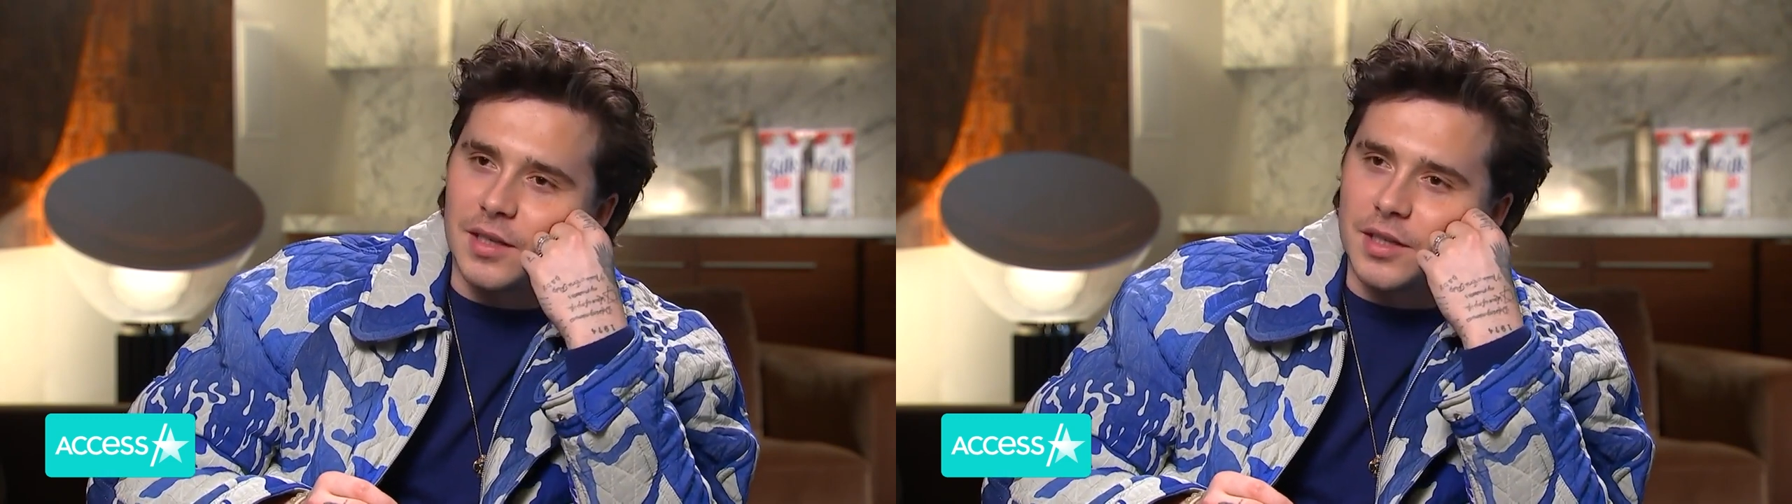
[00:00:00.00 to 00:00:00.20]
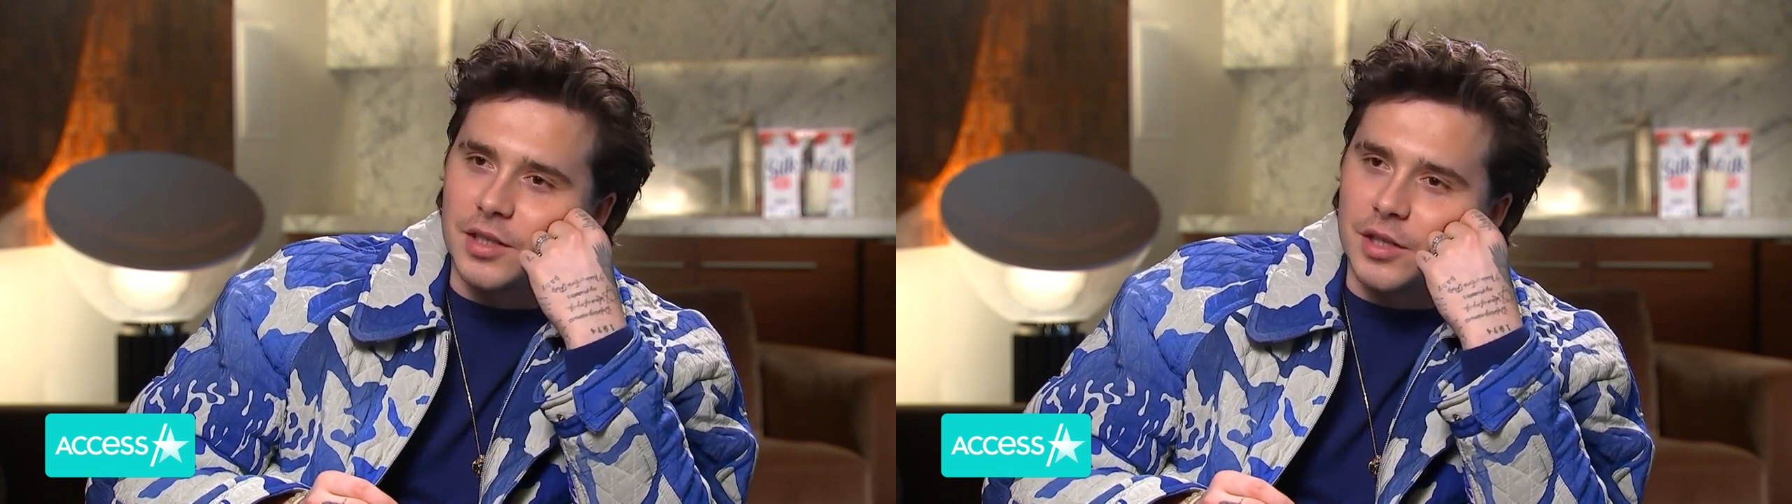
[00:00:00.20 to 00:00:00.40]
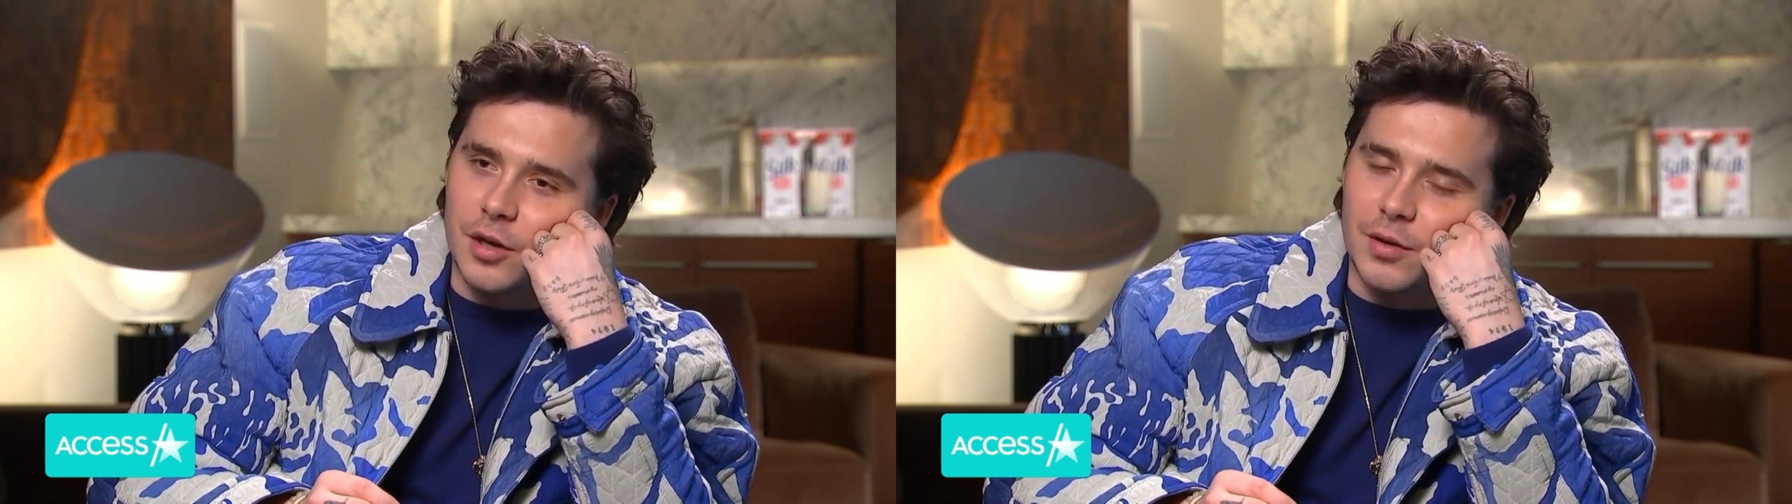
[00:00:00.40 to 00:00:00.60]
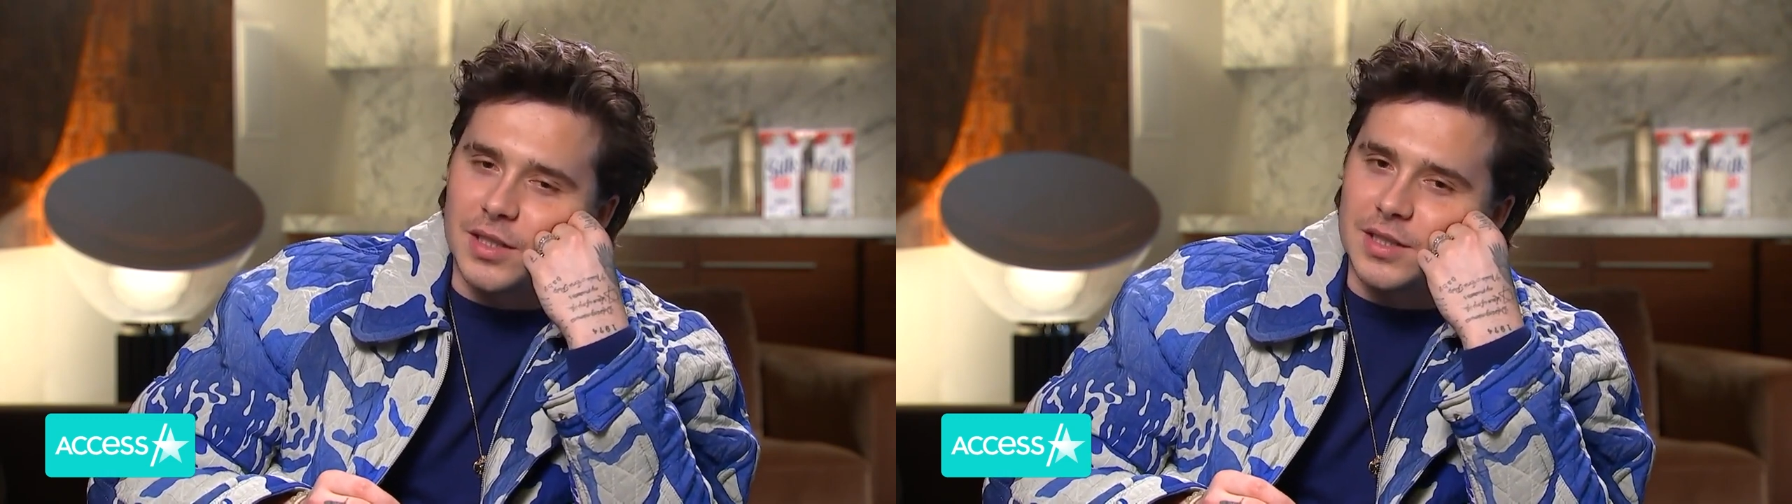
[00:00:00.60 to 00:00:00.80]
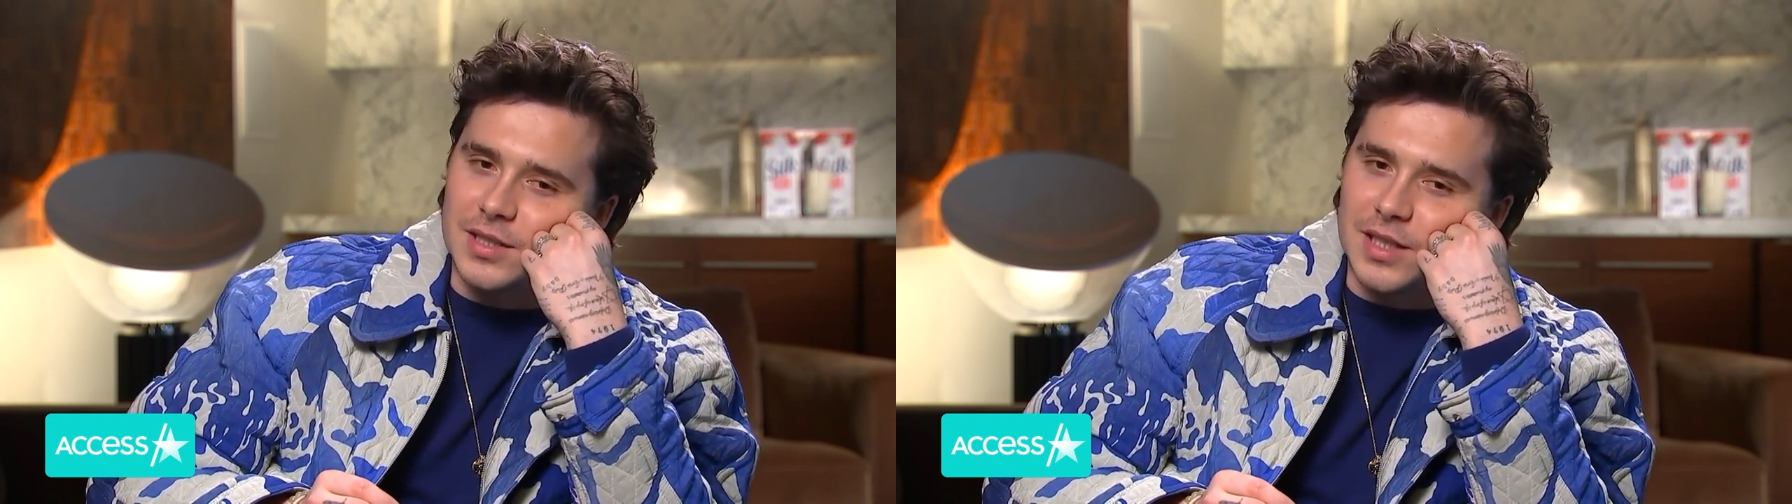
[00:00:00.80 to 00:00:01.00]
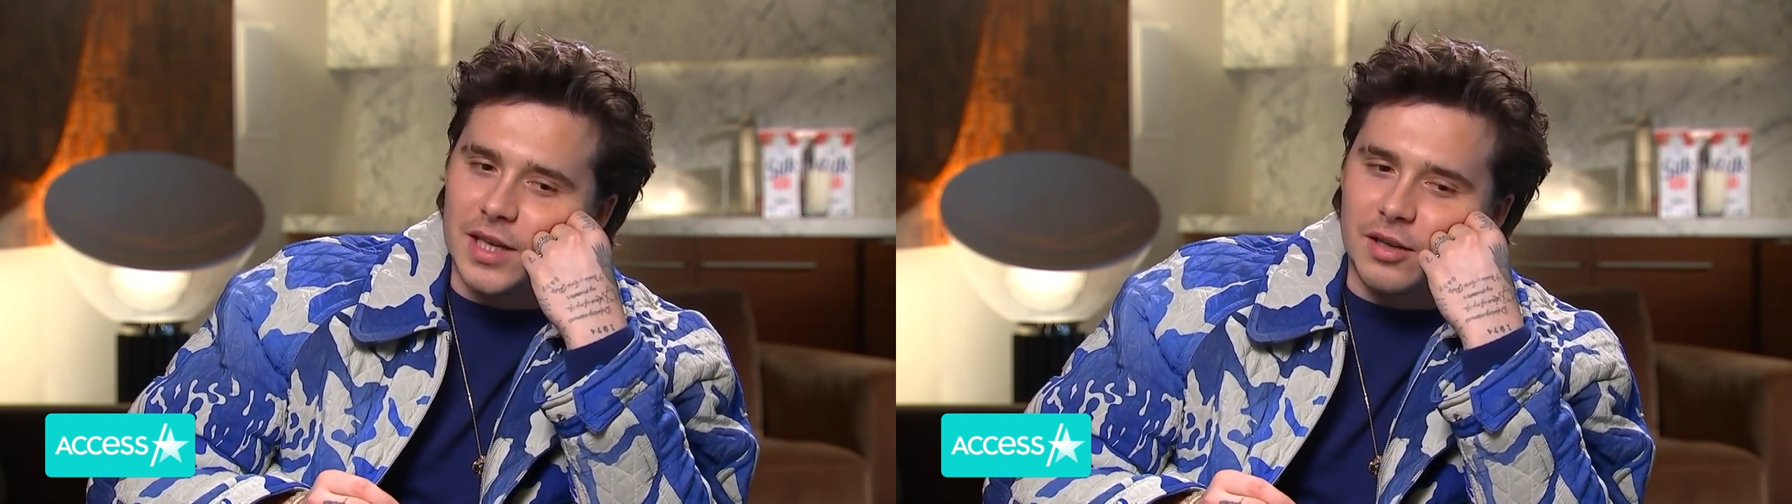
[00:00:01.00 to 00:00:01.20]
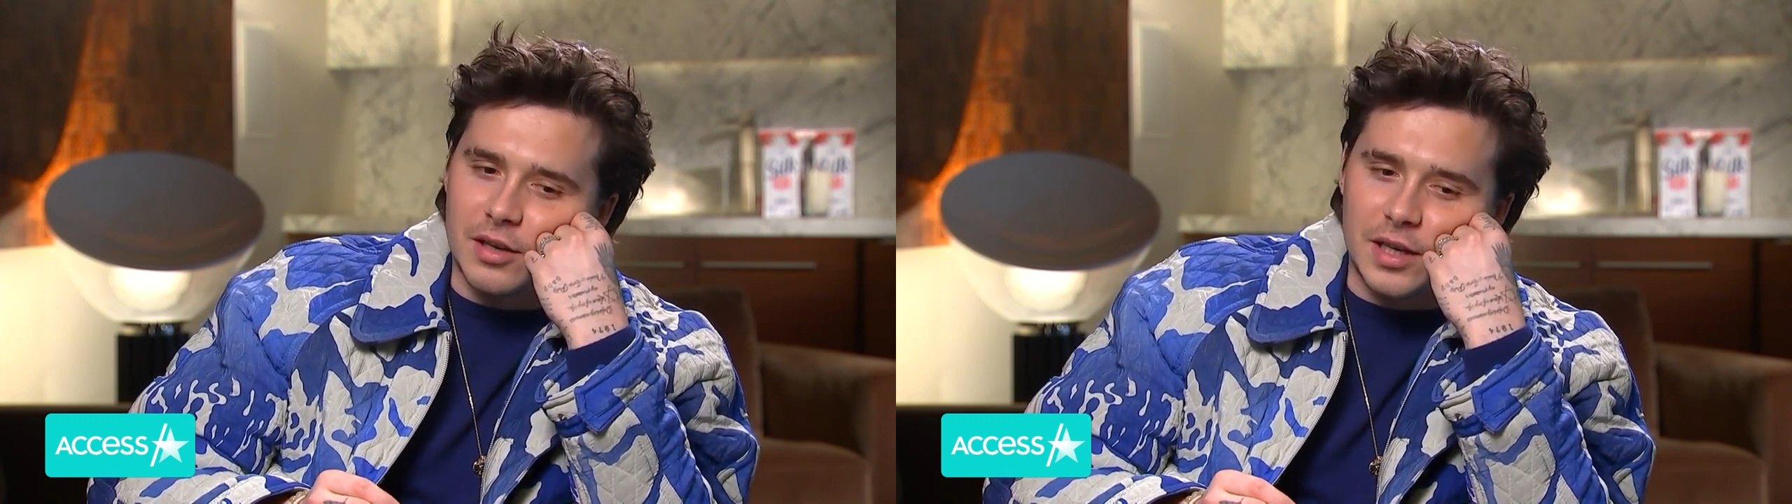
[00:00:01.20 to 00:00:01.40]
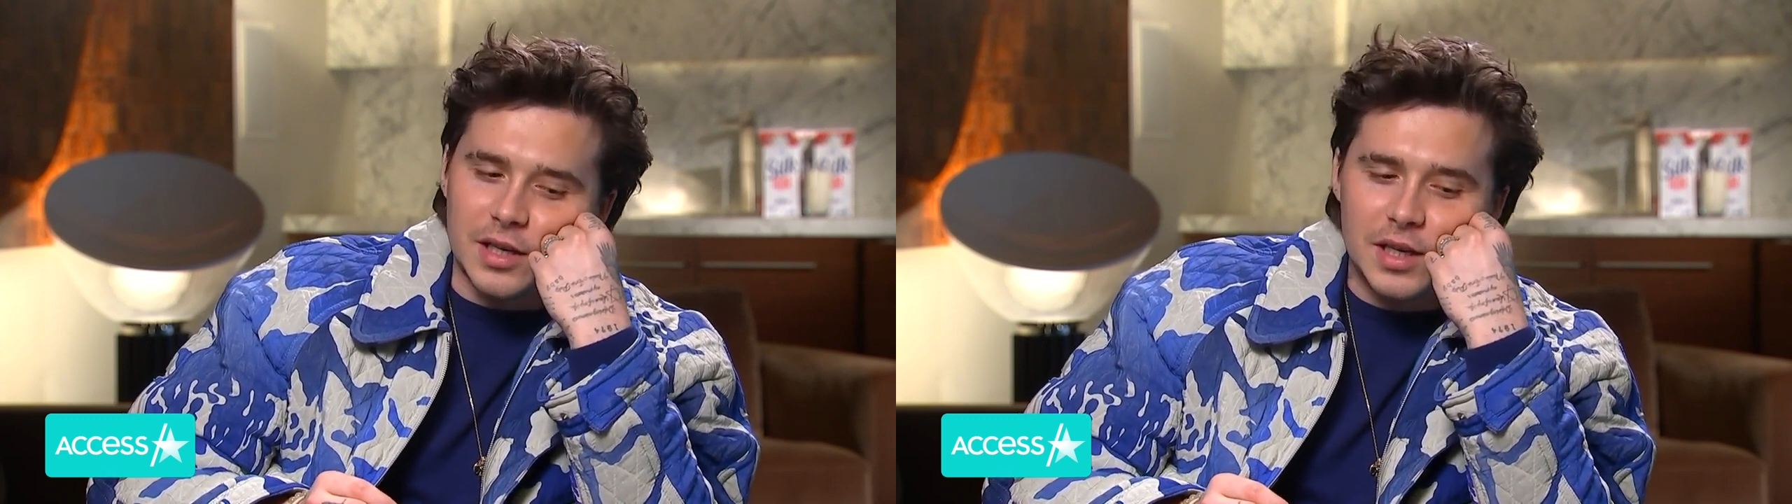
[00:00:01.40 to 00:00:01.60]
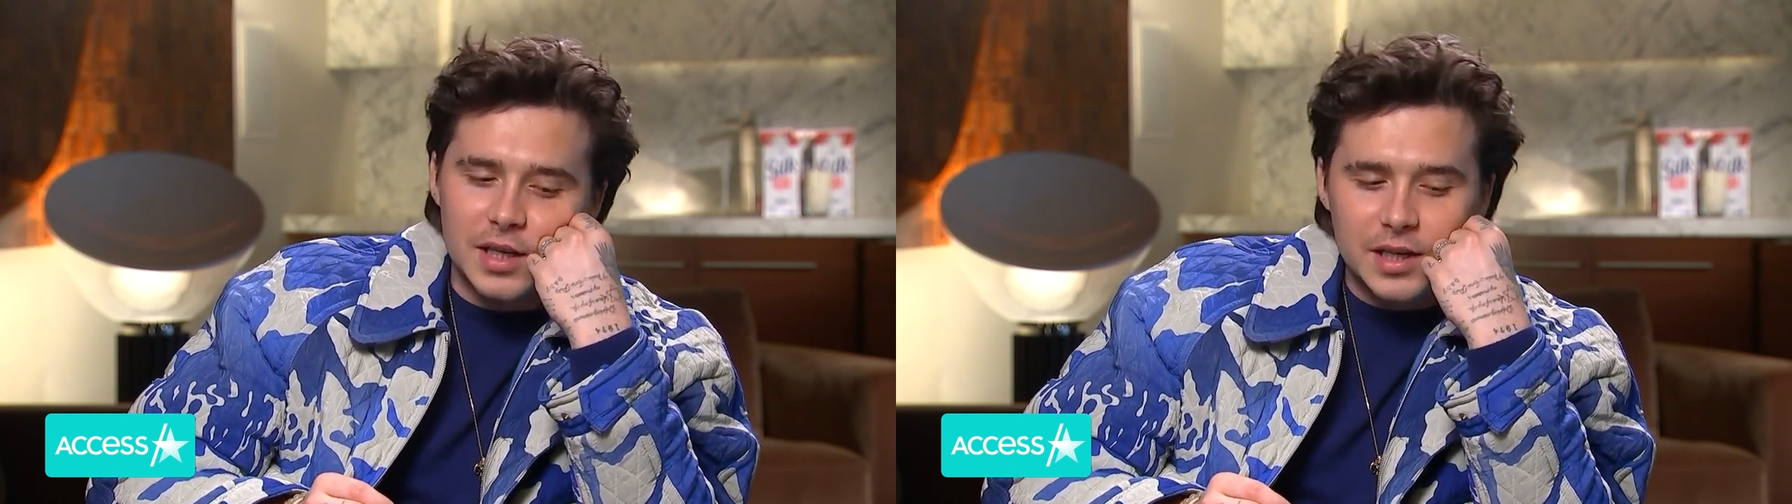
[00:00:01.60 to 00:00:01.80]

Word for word: and you know, I just think like